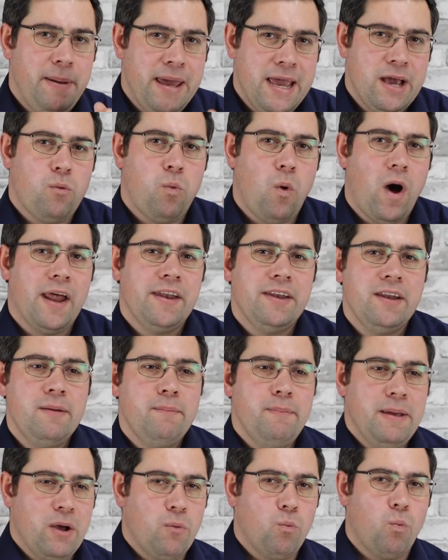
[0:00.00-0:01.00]
pick
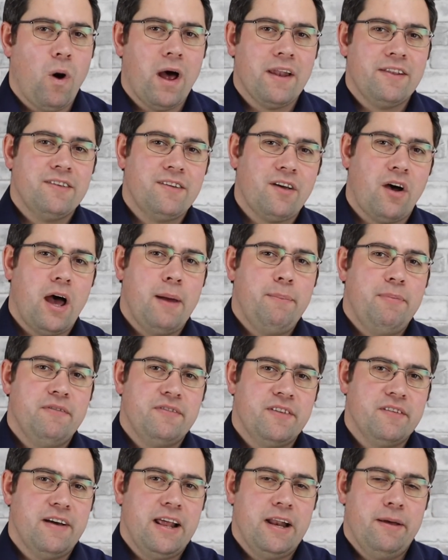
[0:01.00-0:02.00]
one type of
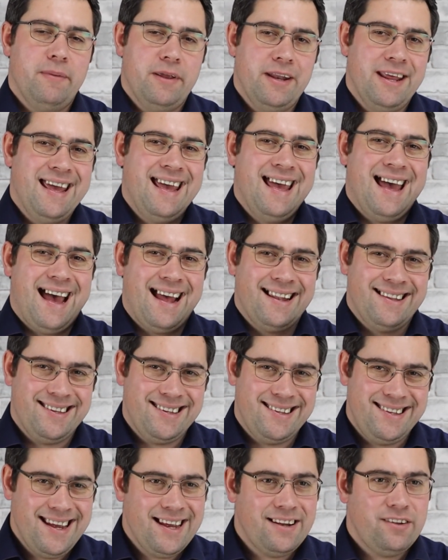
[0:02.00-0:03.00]
development and
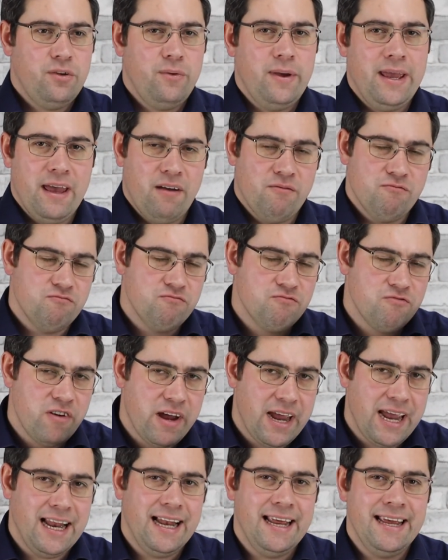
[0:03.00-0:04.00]
stick to it and
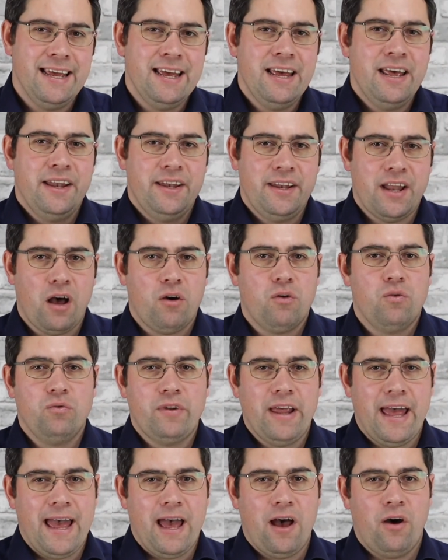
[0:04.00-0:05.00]
really knuckle
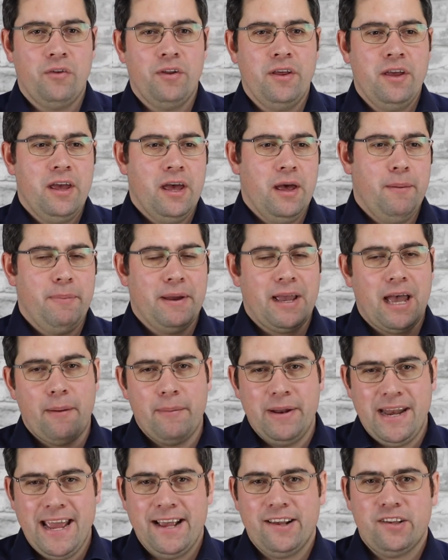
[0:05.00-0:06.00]
down and become
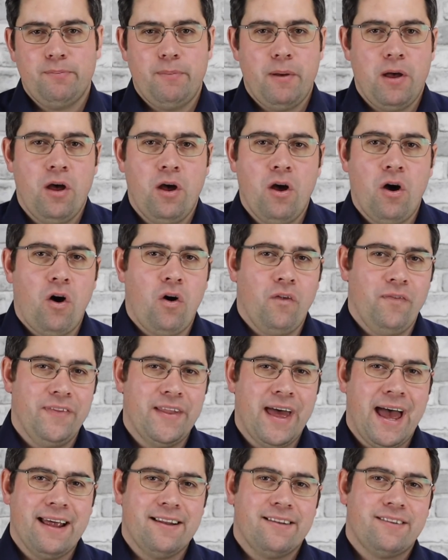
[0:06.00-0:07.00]
an expert on
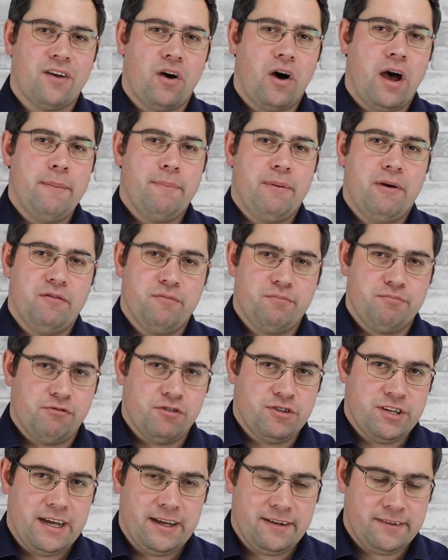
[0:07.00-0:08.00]
that type of
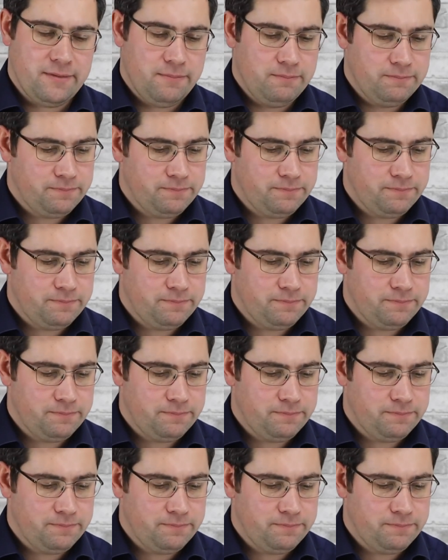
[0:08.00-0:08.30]
project.